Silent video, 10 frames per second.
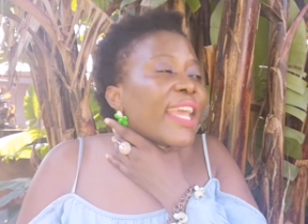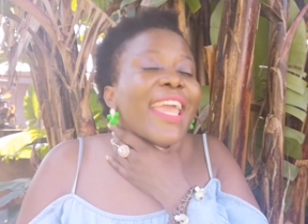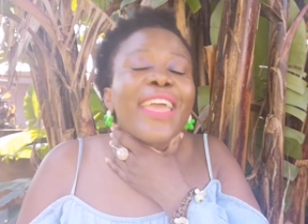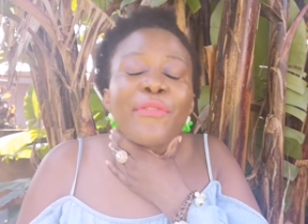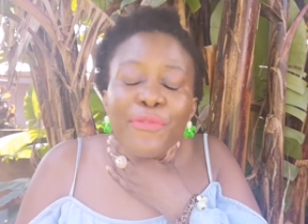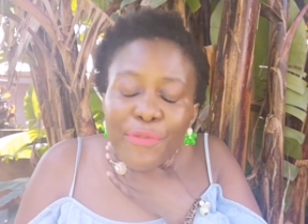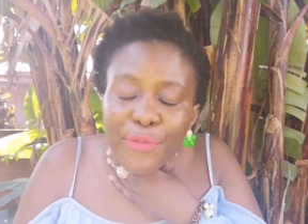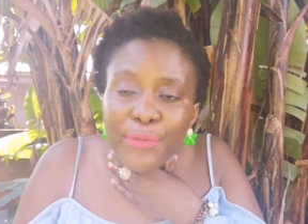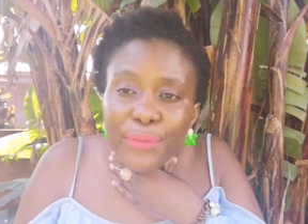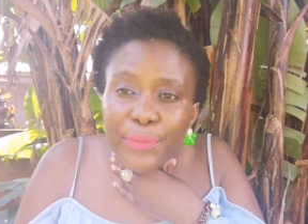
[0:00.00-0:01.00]
If,
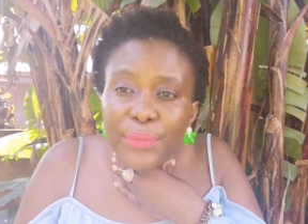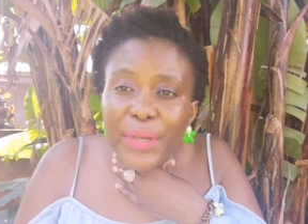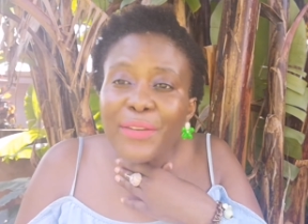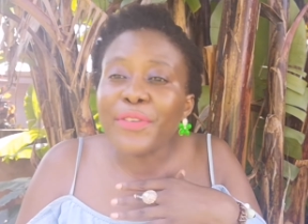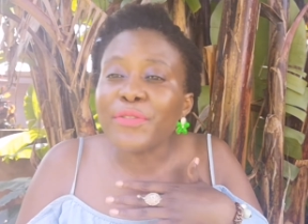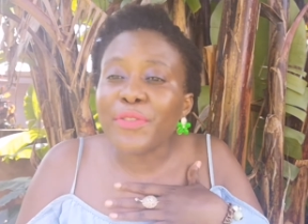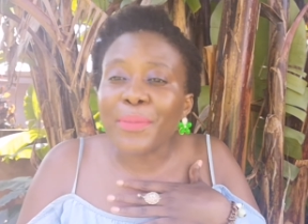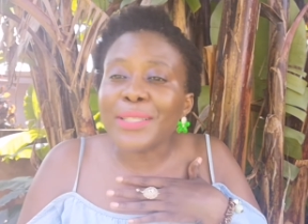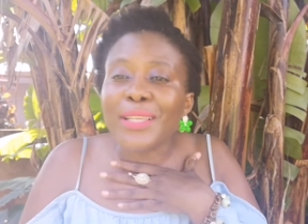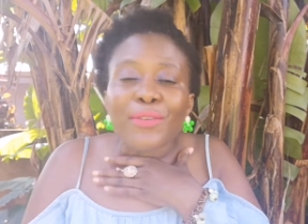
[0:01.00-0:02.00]
even for
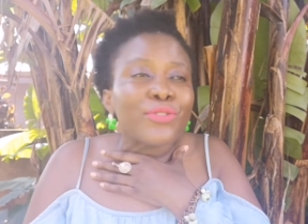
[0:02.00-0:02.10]
myself,